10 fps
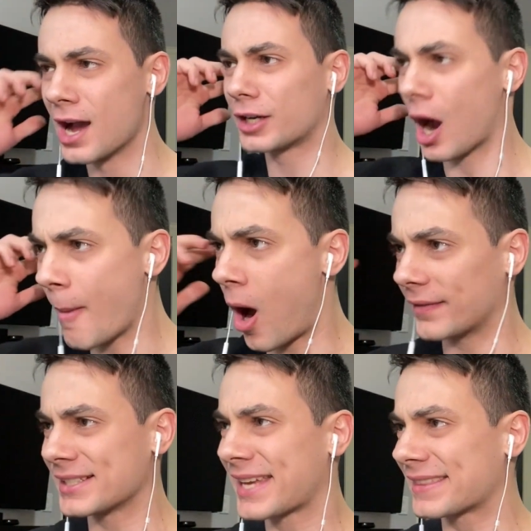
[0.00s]
Come on,
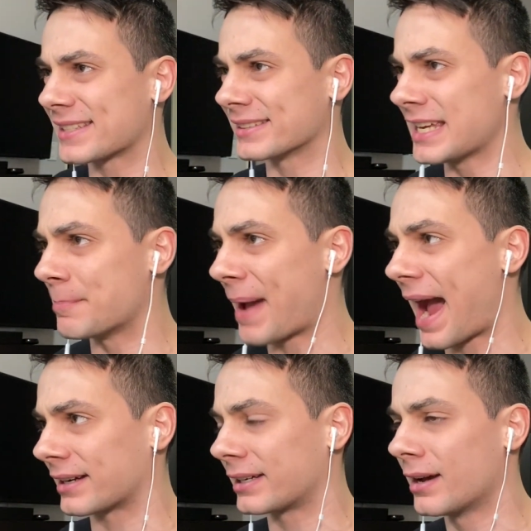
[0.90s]
let's get this lead
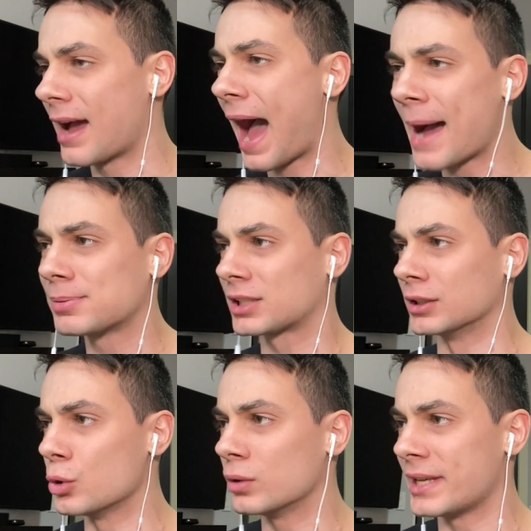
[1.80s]
back.
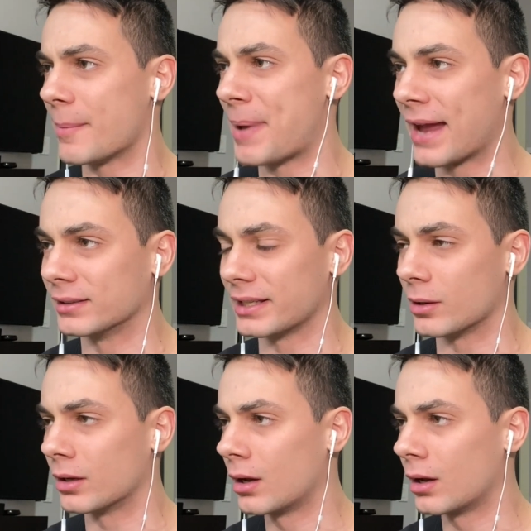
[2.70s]
Absolutely a penalty.